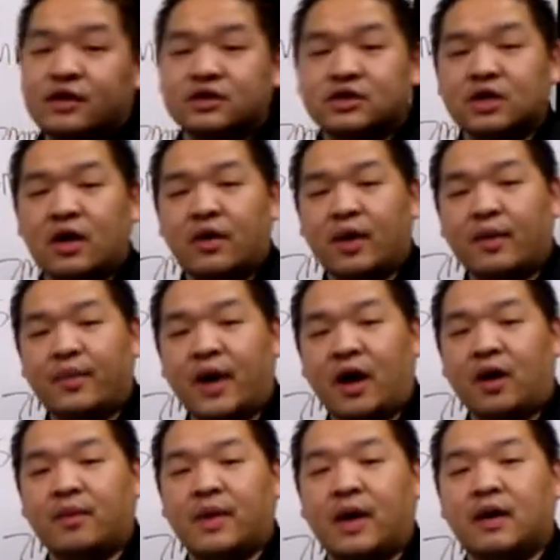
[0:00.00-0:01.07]
there's no
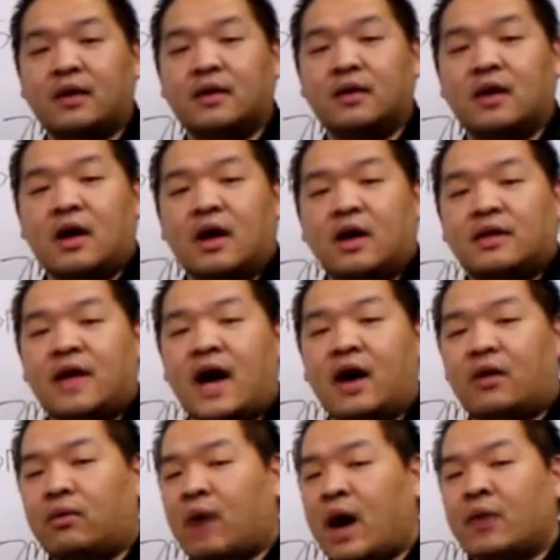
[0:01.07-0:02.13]
impairment.
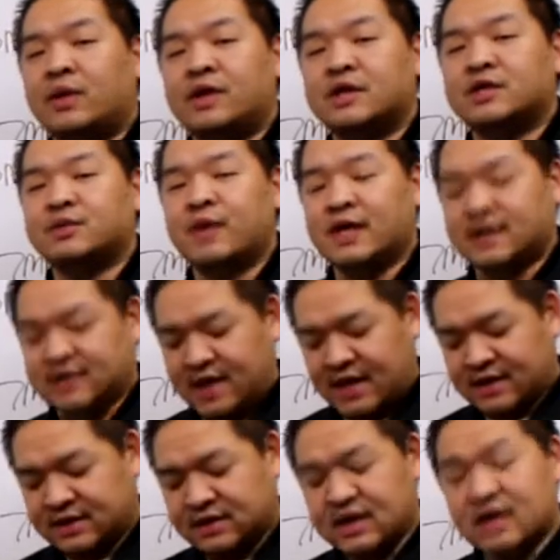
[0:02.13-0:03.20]
Now, why would this make
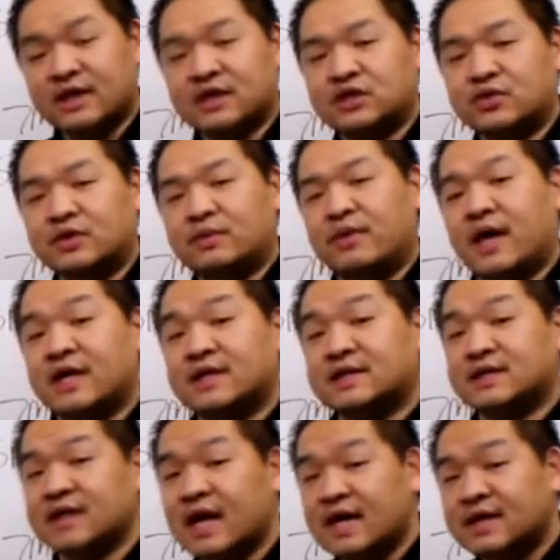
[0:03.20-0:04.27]
sense? This would make
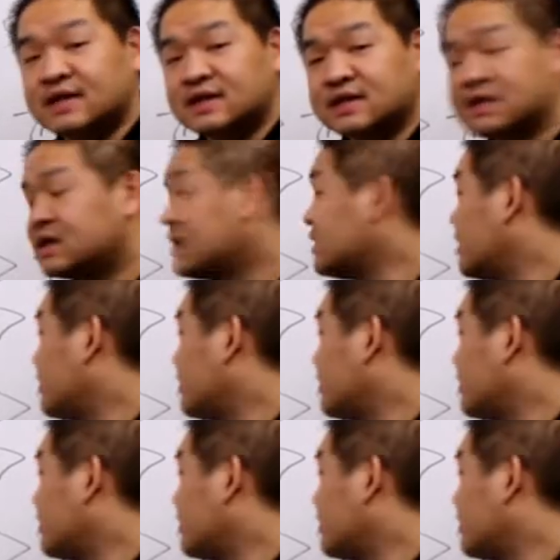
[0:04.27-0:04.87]
sense